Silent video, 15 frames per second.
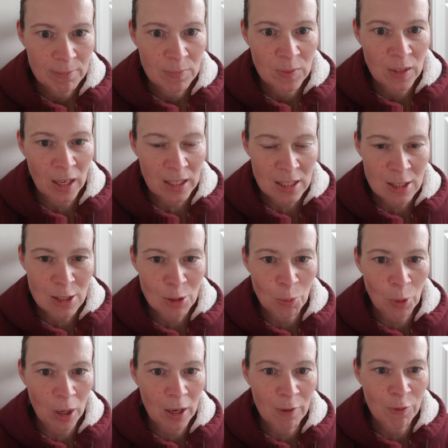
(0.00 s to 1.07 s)
And that is the
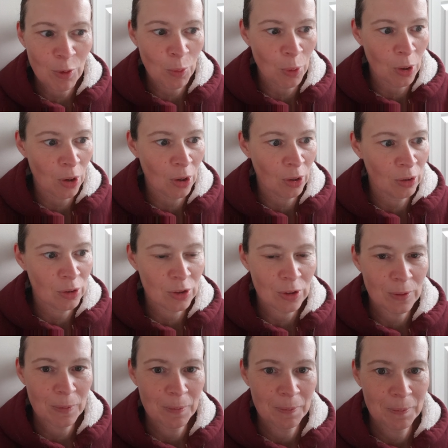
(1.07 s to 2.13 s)
way of the world.
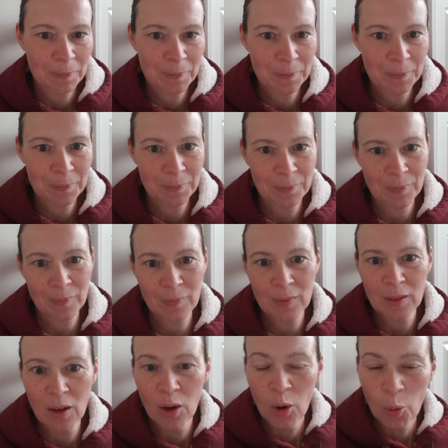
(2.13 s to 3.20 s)

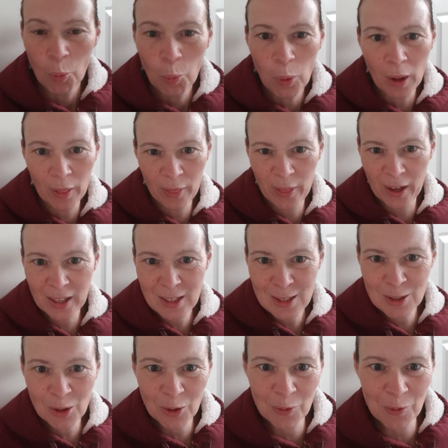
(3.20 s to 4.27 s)
Well, that's
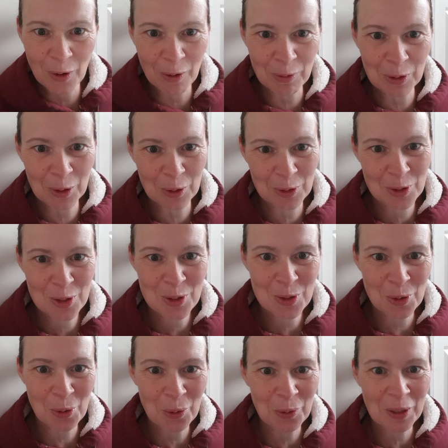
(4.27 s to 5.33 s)
not a very good
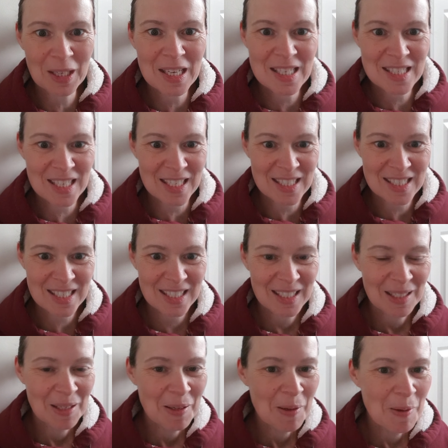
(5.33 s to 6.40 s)
story, is it?
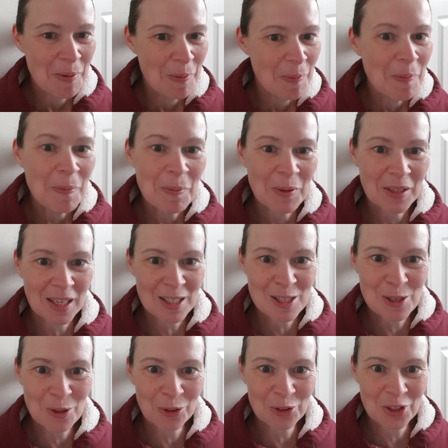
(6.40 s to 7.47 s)
But that's
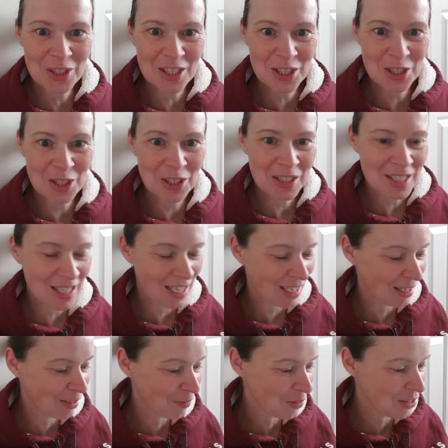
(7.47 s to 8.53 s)
your traditional
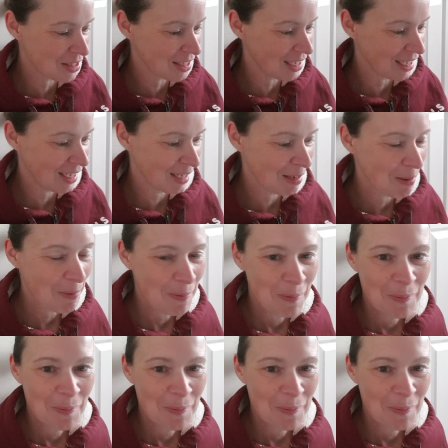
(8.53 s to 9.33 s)
tale of the day.